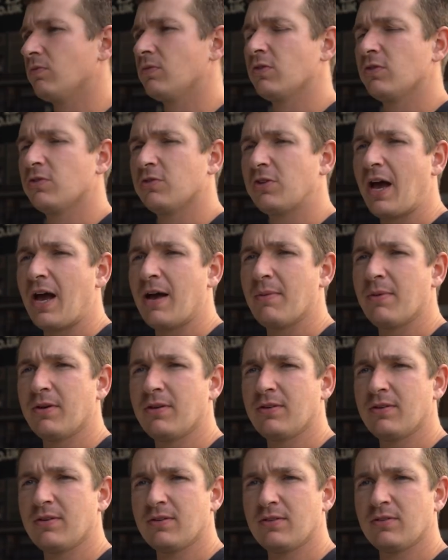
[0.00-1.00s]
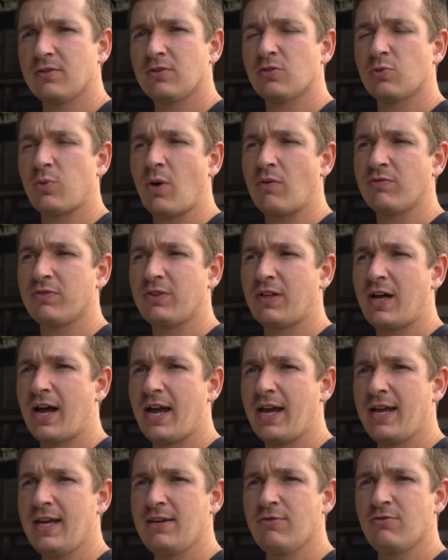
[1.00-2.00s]
Simon
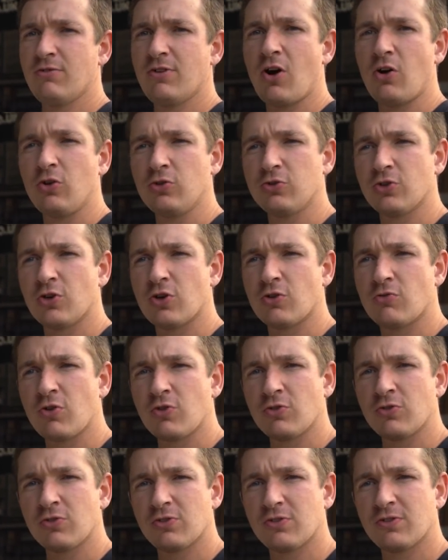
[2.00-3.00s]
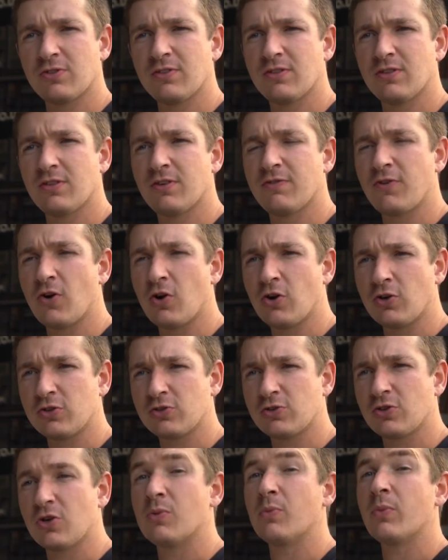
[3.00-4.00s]
Swanfly, he also runs the
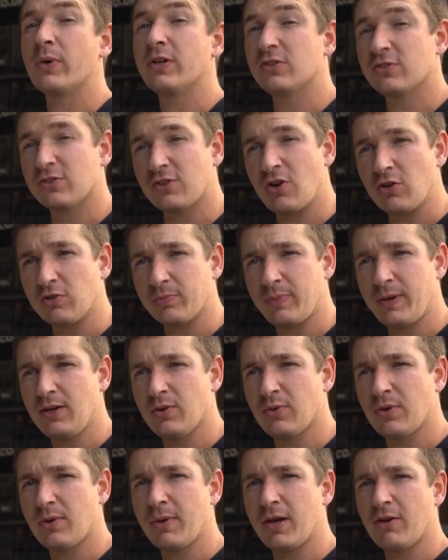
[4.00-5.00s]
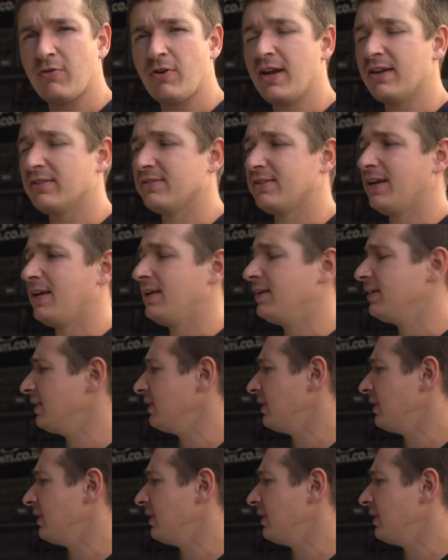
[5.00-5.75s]
Focus Cup, which Scott's been doing a bit of racing in,